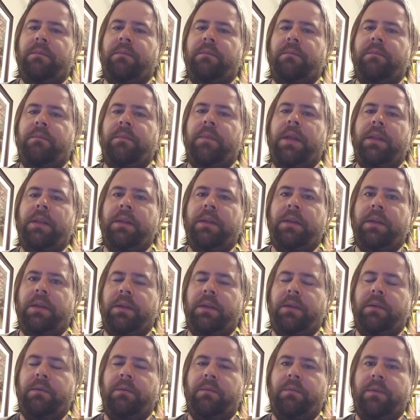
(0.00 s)

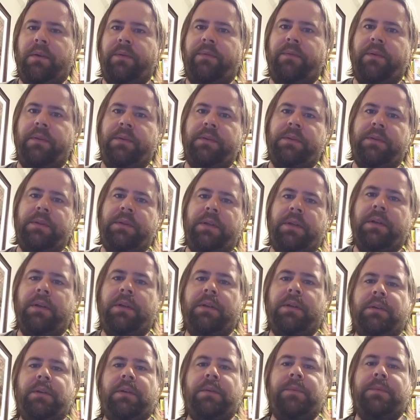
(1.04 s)
mainly referenced here
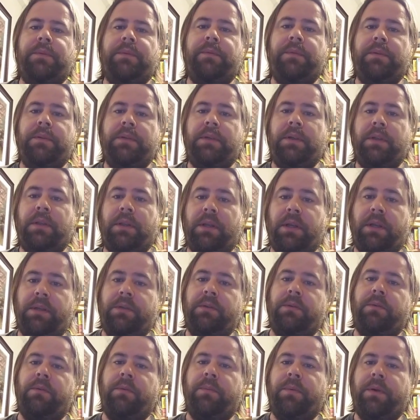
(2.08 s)
in terms of the
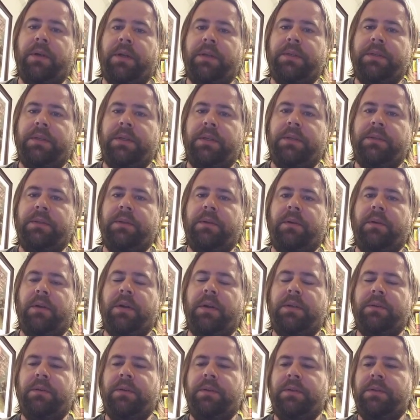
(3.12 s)
geological process. The
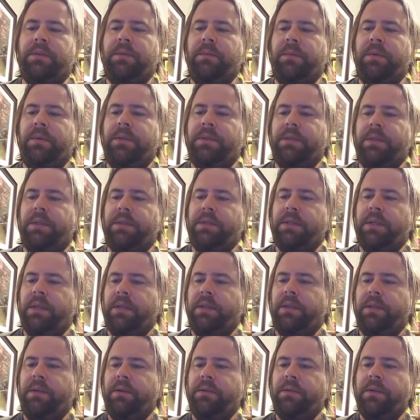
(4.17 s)
gradualism is
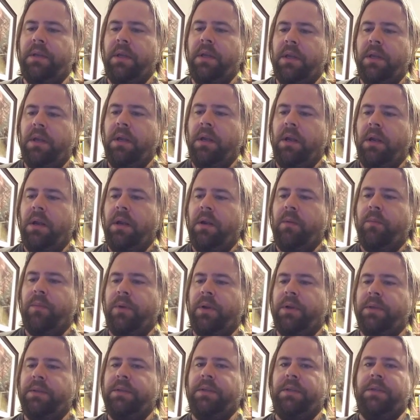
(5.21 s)
that there's
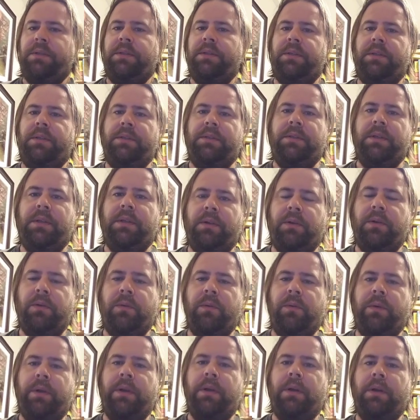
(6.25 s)
processes that are
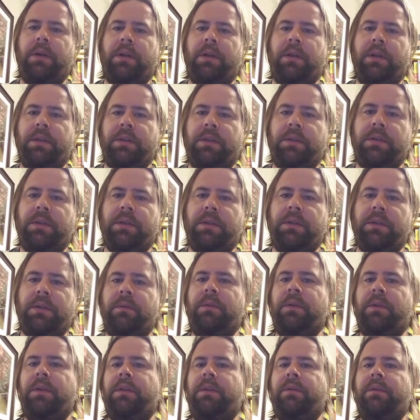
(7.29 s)
going on
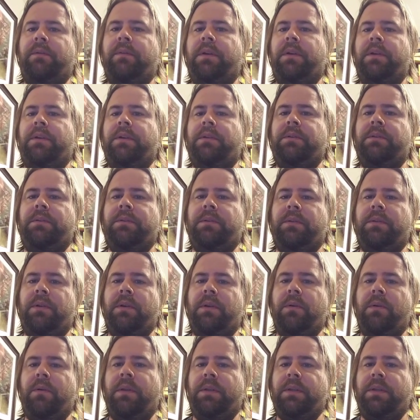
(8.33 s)
continually. They're very
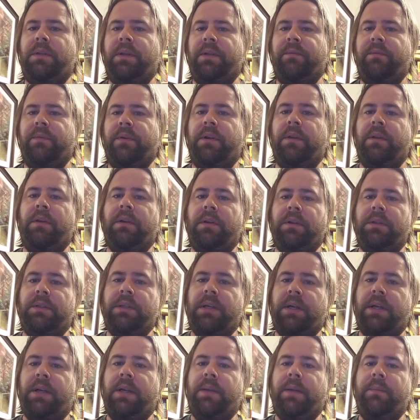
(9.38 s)
slow. They take a very long
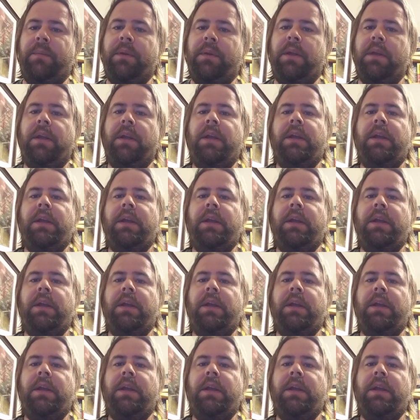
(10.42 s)
time